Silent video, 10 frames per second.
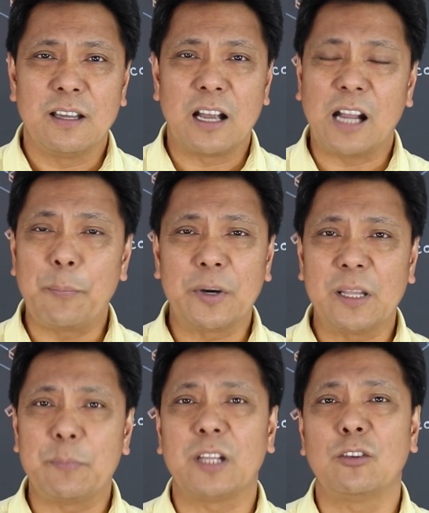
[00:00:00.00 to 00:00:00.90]
a copper
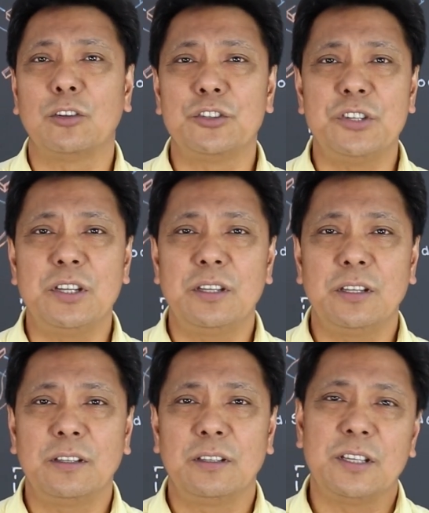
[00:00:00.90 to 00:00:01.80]
clip technology
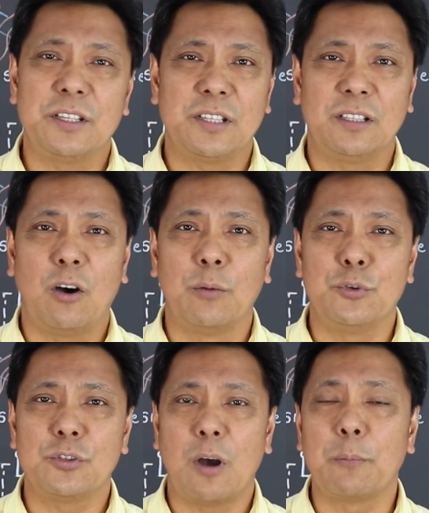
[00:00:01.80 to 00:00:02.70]
is an
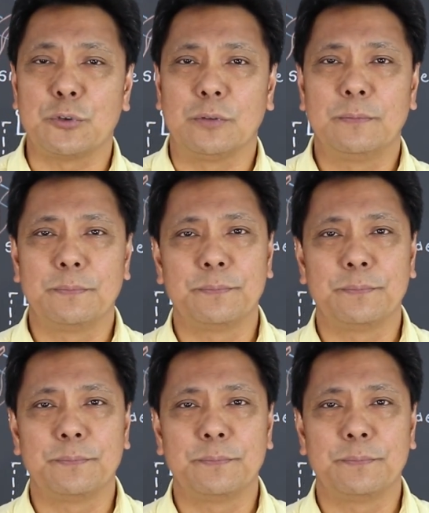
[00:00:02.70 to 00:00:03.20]
obvious option.